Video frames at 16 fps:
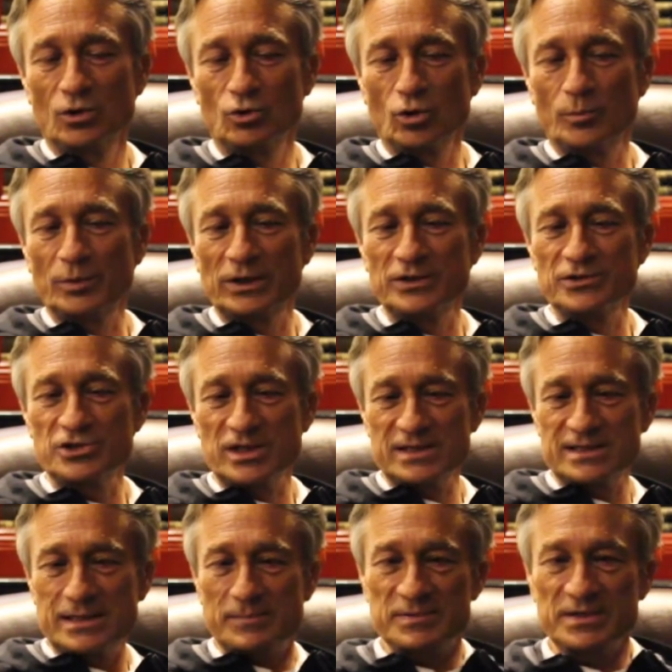the opponent
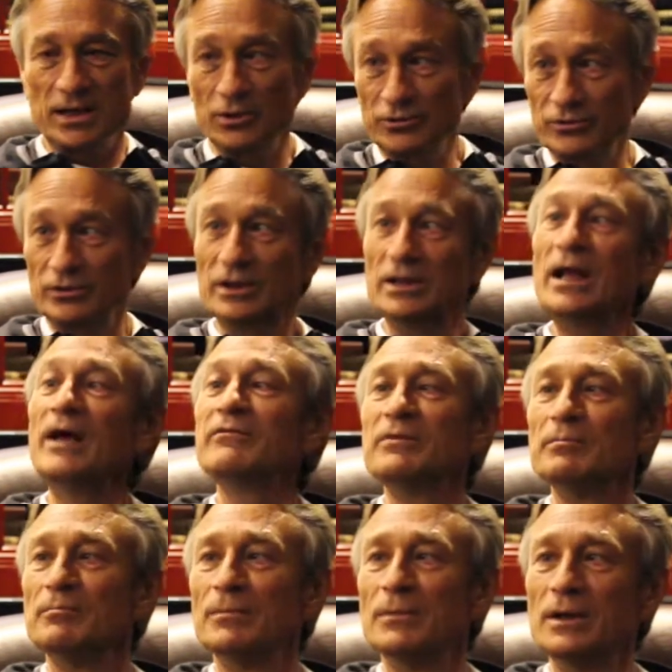just steps out and have
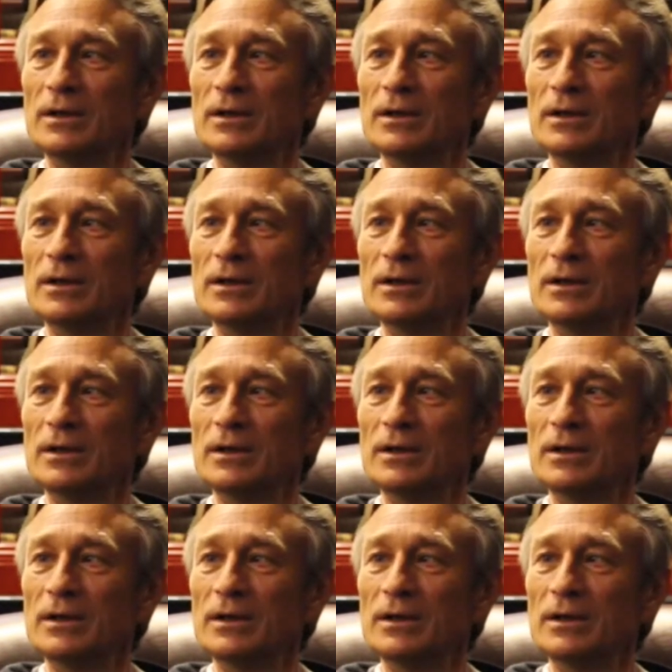him.